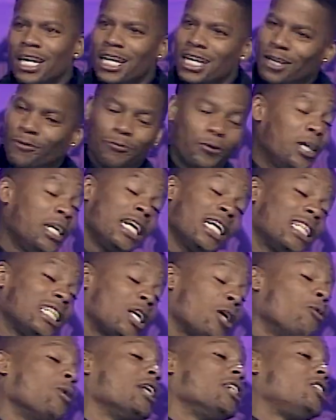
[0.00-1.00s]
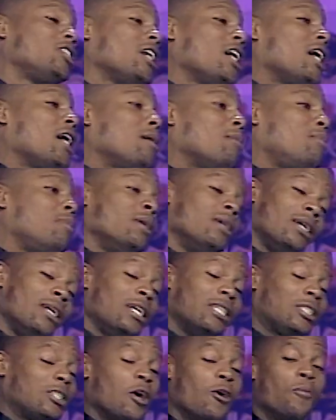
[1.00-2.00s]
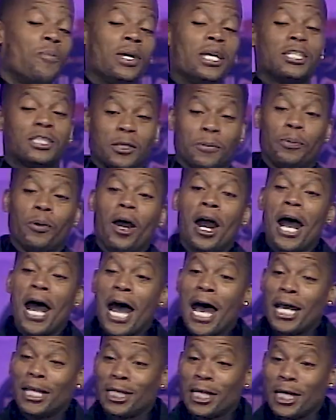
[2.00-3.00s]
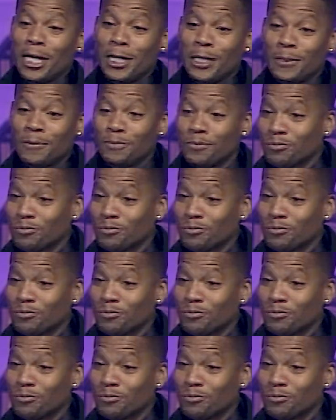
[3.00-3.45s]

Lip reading: If we get to quit a job, it's gonna be a surprise, ain't it?